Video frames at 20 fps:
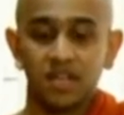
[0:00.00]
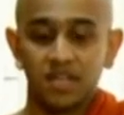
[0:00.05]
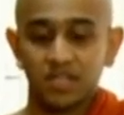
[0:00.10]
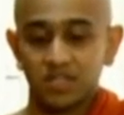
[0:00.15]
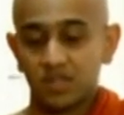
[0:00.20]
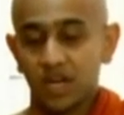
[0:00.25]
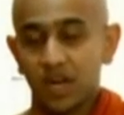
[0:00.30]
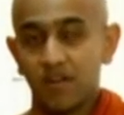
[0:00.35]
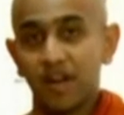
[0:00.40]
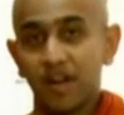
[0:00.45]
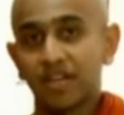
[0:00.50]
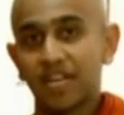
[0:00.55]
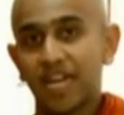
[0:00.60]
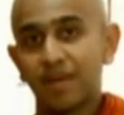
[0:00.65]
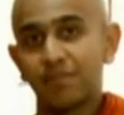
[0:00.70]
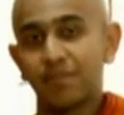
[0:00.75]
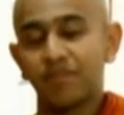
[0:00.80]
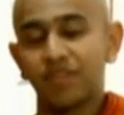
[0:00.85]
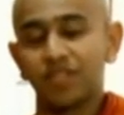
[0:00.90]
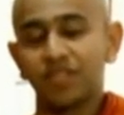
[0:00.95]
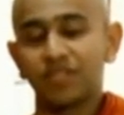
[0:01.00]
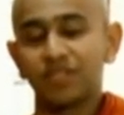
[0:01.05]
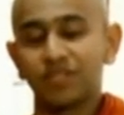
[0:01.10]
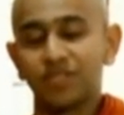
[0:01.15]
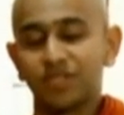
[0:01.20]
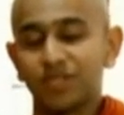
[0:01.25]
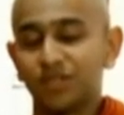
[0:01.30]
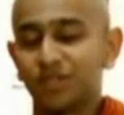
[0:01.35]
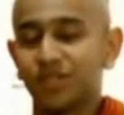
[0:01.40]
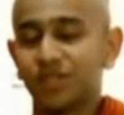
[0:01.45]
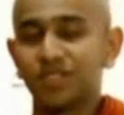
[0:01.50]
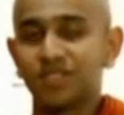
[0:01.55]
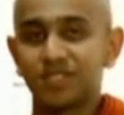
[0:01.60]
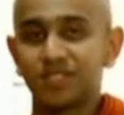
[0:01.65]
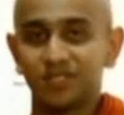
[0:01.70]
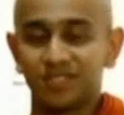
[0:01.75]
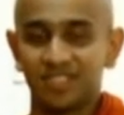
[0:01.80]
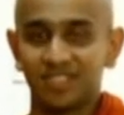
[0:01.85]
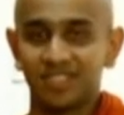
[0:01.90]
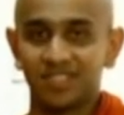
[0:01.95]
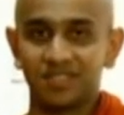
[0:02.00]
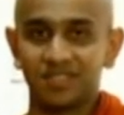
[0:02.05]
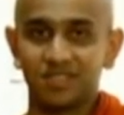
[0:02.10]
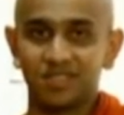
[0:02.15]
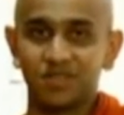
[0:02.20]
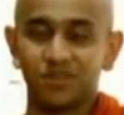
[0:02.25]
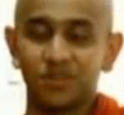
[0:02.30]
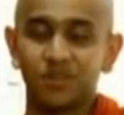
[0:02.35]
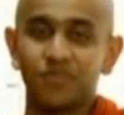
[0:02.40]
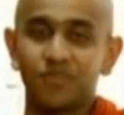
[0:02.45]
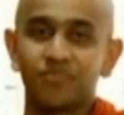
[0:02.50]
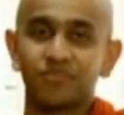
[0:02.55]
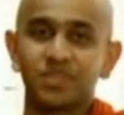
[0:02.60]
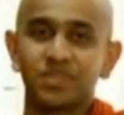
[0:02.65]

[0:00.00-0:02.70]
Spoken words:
So now I came up with 2 good suttas. So